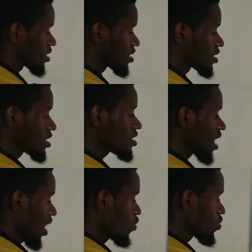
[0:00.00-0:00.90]
Since
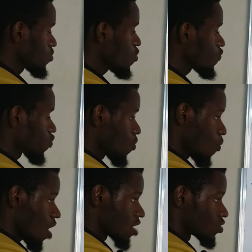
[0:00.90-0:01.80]
I cannot move
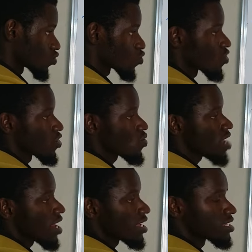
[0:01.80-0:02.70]
from 1 to 3
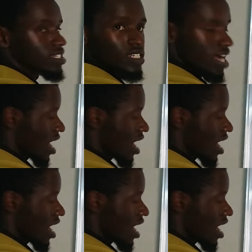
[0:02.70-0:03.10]
directly,